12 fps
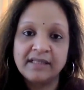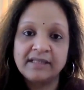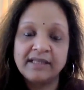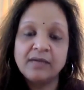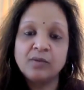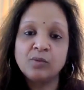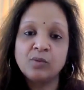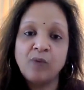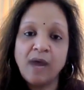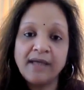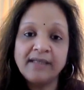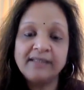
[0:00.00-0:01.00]
that
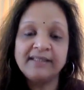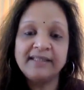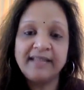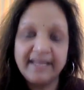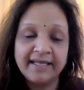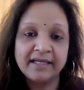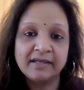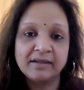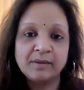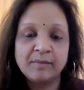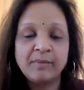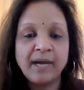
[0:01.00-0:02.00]
one thing
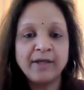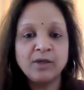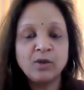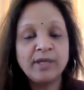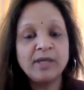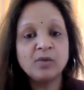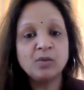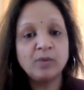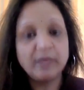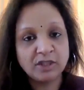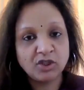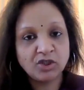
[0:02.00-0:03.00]
by knowing
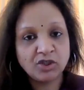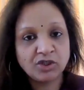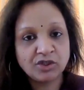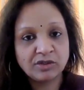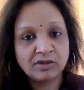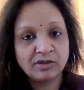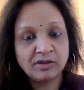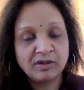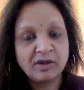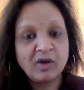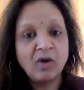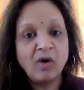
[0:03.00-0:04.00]
which
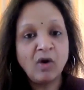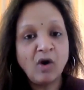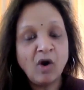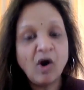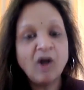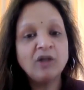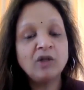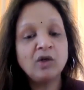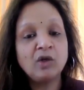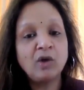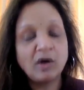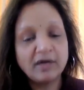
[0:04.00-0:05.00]
all
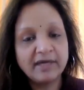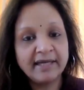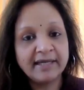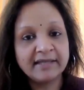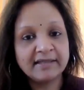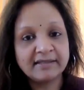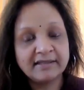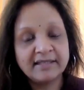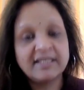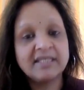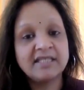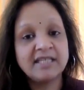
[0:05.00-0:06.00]
longing
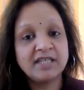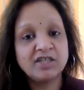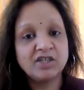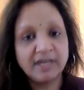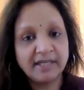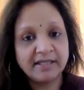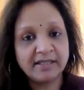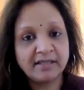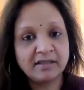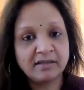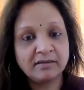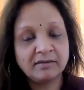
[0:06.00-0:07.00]
is satiated,
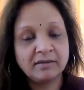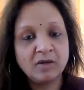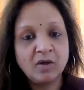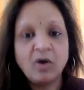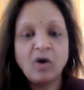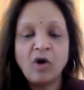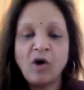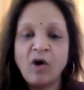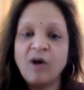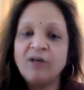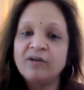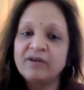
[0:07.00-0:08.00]

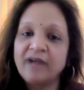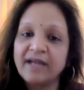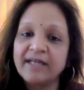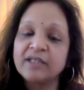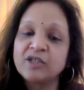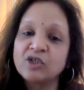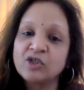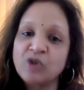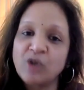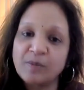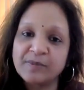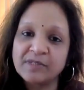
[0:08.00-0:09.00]
all running
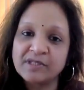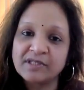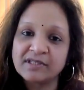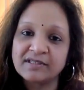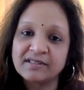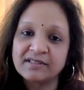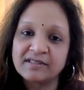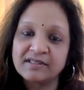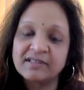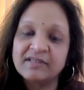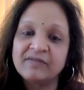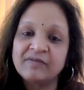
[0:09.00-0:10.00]
stops
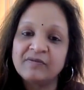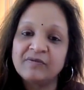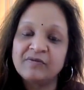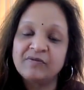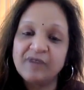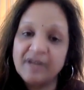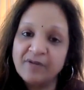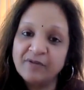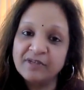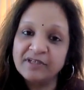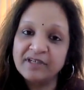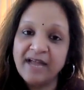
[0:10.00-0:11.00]

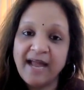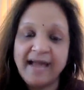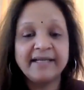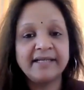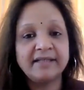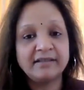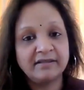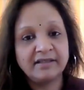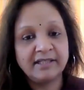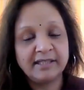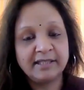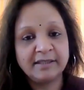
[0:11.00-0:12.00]
forever and
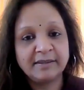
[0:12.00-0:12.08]
eternally.